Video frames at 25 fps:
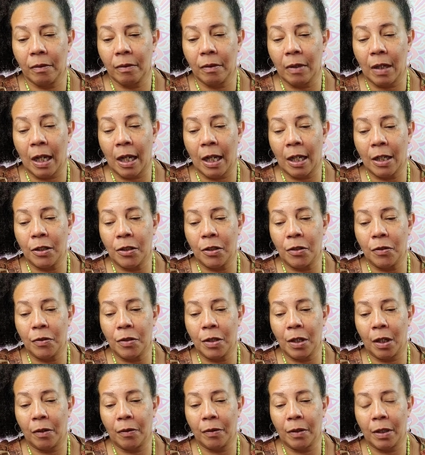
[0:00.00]
And you
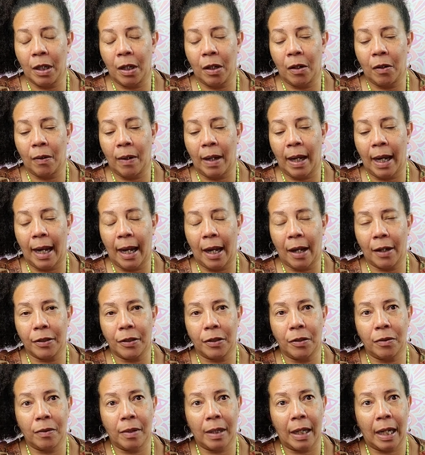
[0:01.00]
don't know how
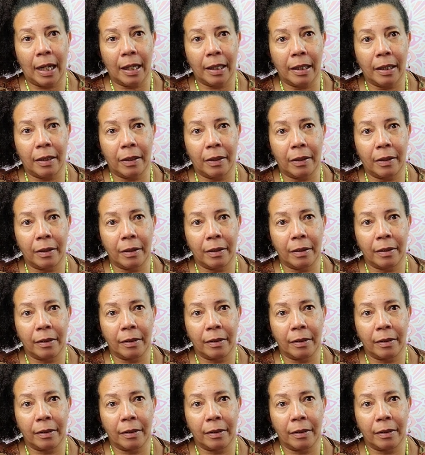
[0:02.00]
you got here.